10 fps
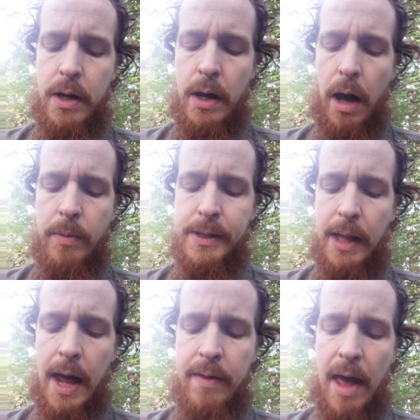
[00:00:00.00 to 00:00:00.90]
I was
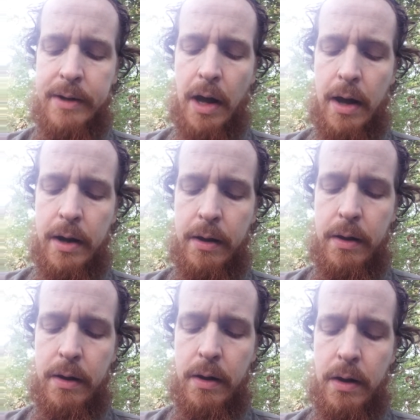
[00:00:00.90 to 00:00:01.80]
glad of that tide.
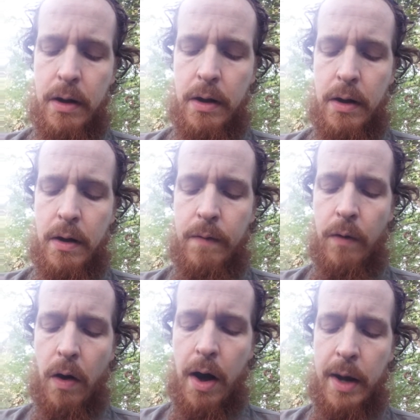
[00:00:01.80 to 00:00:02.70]
For
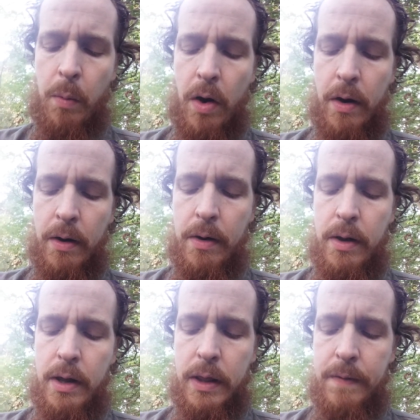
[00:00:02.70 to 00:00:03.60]
a high water,
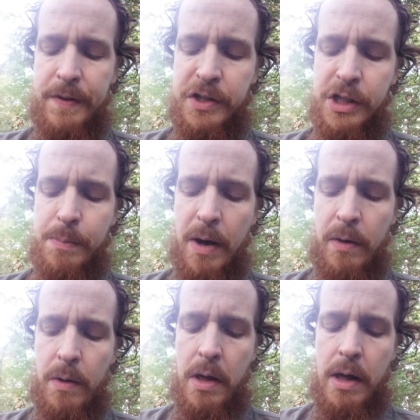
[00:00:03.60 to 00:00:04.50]
the fishy
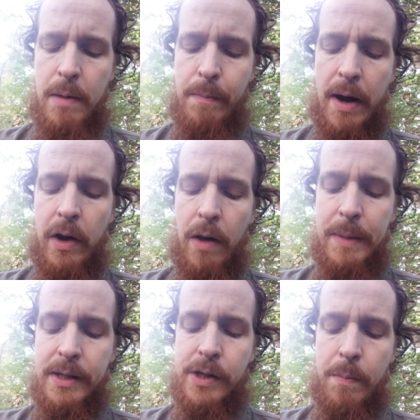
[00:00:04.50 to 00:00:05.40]
smell might not
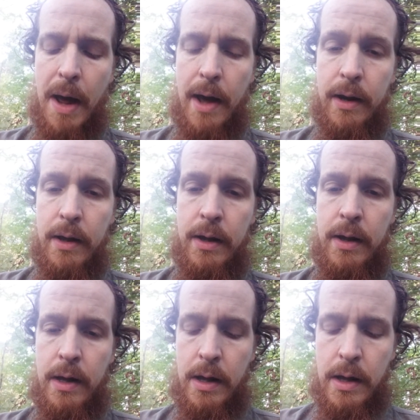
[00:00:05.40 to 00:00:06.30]
be so bad.
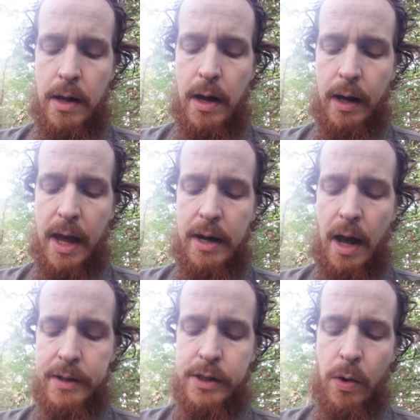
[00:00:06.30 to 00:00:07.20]
Again
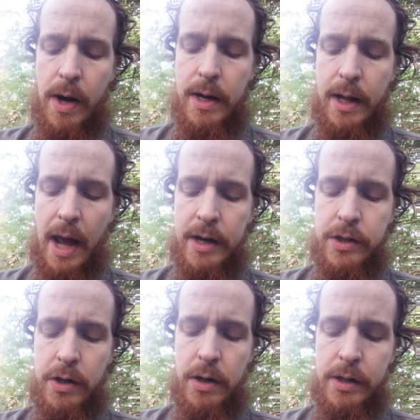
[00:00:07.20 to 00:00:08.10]
I strained to
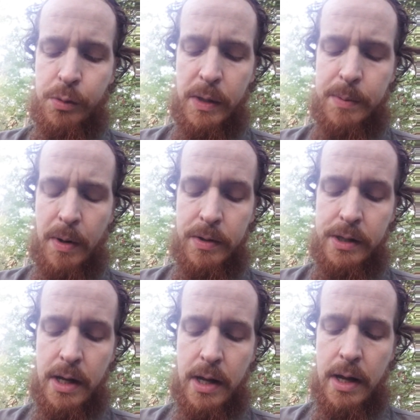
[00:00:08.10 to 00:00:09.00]
catch his whispers.
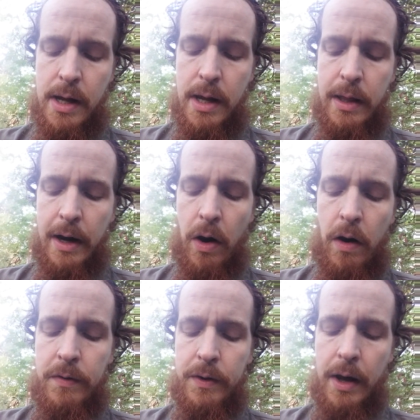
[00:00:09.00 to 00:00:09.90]
That
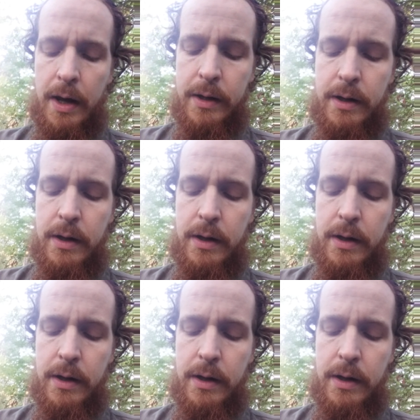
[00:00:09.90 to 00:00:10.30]
awful night,